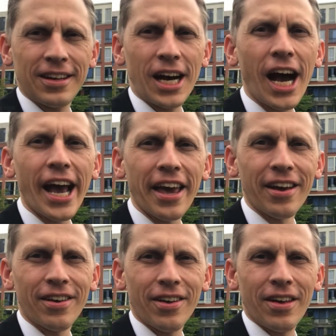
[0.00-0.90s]
Hi,
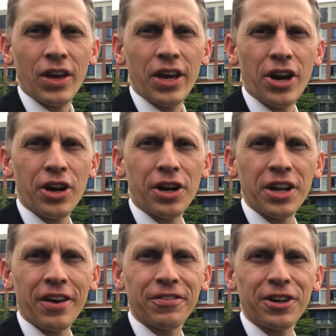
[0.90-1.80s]
here at
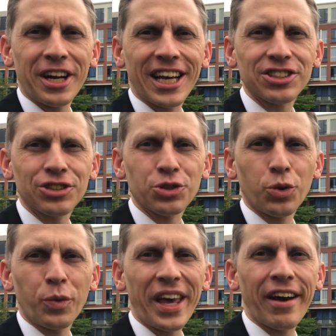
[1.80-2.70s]
RDF International
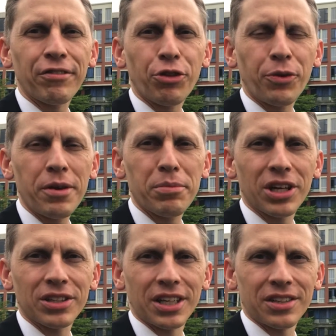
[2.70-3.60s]
School we have 3
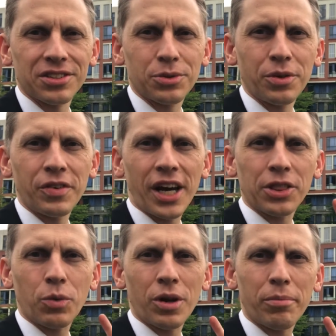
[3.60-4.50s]
buildings. We've
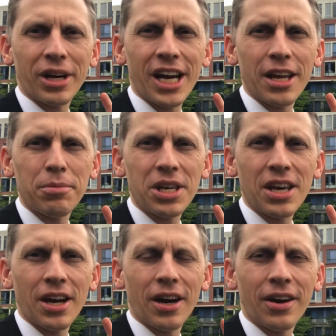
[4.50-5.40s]
got the one behind me
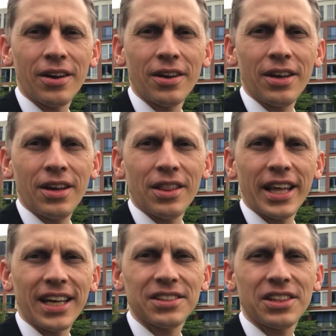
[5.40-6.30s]
here,
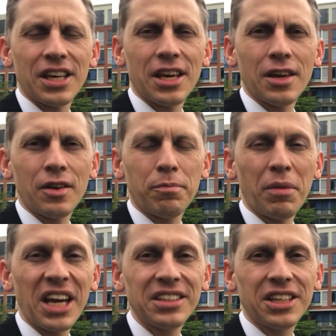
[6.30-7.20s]
that's the
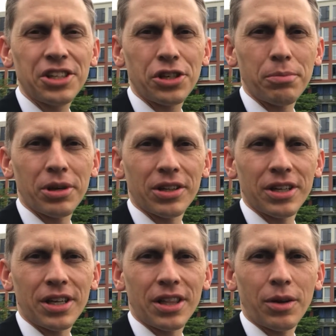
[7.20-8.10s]
main teaching
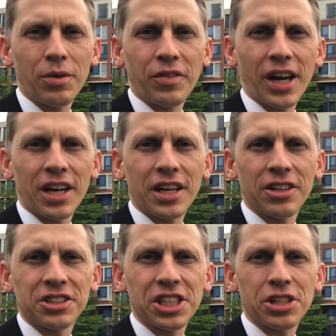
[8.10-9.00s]
building, and then we've got
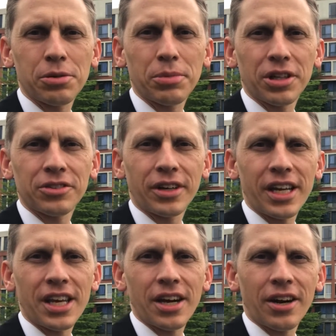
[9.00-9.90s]
another teaching building
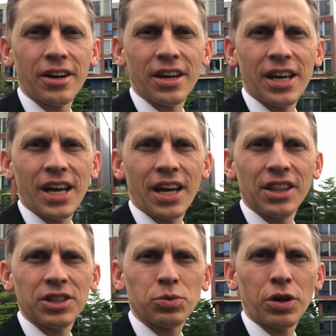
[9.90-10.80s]
right here.
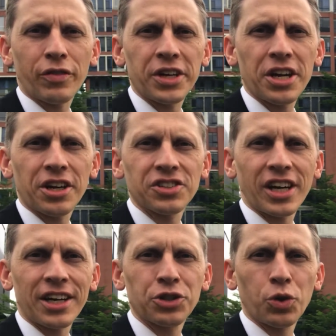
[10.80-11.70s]
This one over here is
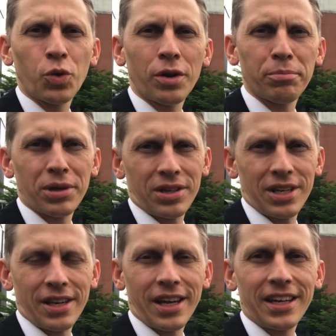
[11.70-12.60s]
our dorm
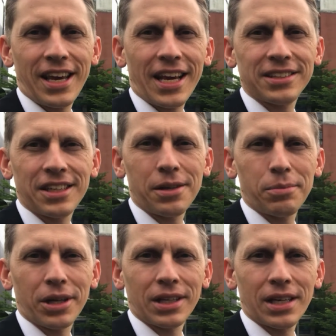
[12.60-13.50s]
building and canteen
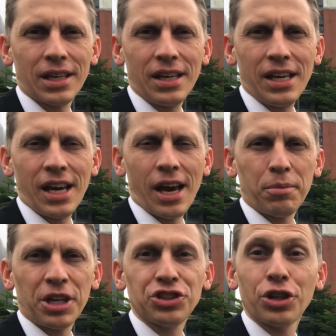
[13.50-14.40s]
building. I'm
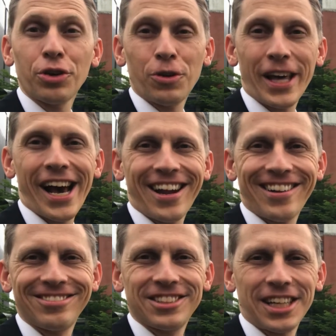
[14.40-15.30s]
going to show you that
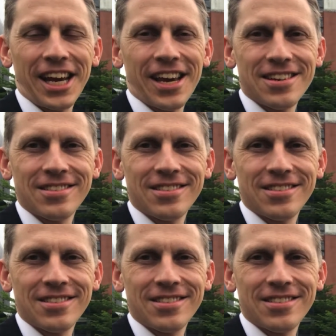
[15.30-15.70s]
today.